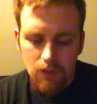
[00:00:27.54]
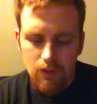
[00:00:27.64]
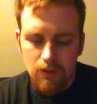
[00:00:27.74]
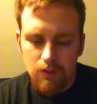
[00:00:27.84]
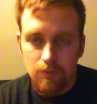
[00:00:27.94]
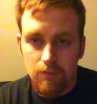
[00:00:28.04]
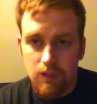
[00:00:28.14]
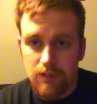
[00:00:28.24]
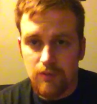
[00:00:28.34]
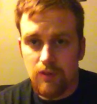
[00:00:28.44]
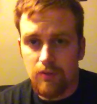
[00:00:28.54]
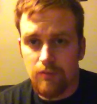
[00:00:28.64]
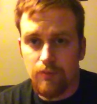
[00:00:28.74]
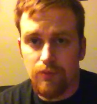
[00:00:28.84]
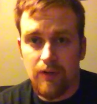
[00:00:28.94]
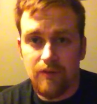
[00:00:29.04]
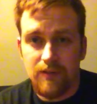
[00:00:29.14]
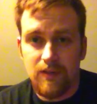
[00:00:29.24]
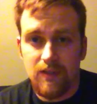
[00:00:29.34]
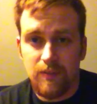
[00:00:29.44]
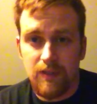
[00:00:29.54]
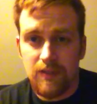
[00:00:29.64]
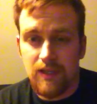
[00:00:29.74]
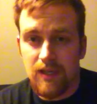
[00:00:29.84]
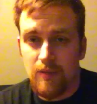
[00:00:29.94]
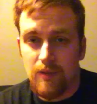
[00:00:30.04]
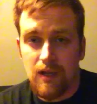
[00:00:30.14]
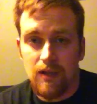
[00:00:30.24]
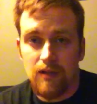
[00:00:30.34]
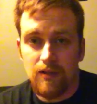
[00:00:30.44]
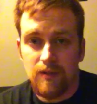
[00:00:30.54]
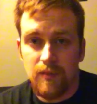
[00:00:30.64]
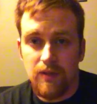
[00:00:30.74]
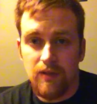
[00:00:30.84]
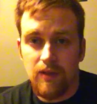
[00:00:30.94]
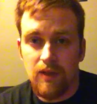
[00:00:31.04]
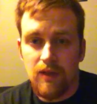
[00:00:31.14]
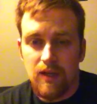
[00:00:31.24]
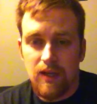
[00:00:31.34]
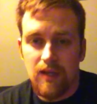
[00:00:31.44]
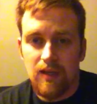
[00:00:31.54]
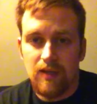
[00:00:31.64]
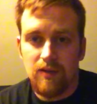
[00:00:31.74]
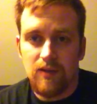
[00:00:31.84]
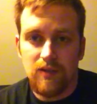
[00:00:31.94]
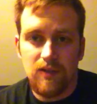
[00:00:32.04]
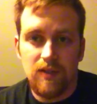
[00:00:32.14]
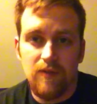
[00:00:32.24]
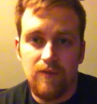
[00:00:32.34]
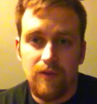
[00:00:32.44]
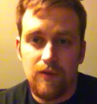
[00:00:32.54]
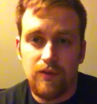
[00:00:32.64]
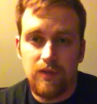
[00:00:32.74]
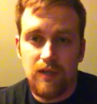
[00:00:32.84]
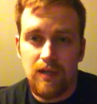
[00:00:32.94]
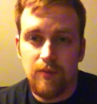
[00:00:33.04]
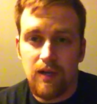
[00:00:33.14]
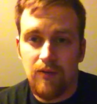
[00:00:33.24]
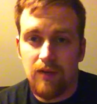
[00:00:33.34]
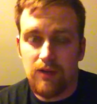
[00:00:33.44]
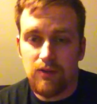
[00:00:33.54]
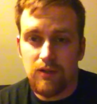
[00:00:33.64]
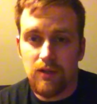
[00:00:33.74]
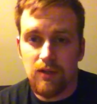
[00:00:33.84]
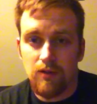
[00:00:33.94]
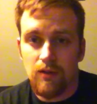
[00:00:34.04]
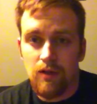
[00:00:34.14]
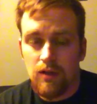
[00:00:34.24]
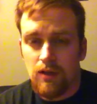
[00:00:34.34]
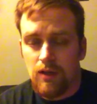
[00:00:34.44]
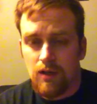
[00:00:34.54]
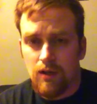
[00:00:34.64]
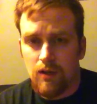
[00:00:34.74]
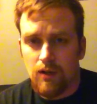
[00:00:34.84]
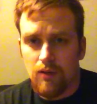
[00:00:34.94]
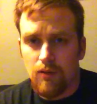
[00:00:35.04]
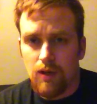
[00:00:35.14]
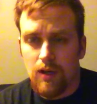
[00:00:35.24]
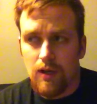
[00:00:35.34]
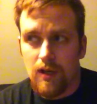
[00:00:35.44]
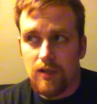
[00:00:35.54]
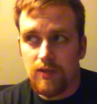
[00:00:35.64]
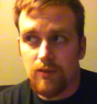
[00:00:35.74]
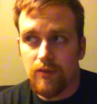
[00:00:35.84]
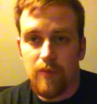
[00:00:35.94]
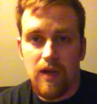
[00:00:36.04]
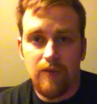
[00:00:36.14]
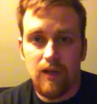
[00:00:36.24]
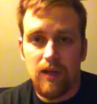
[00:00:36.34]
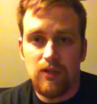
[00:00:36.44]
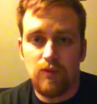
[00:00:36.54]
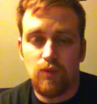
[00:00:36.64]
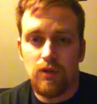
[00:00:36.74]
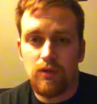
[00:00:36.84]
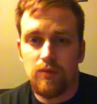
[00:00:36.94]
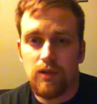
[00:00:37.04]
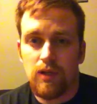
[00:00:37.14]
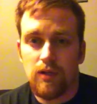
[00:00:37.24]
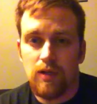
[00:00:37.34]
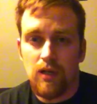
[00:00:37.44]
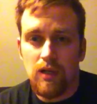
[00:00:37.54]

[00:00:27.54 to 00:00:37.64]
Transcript: I just want to preface this by saying I'm not a gunsmith, and this is the first time that I've actually done any sort of modification work to a gun.